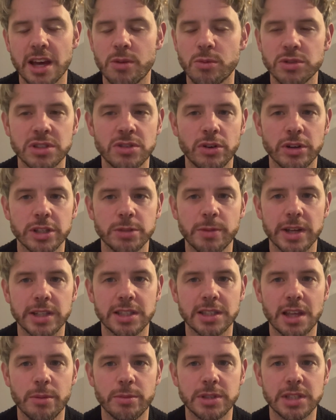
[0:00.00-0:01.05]
I was not
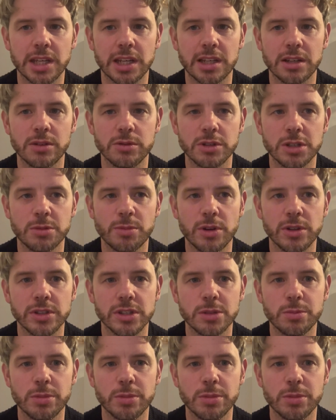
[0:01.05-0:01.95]
expecting that particular response.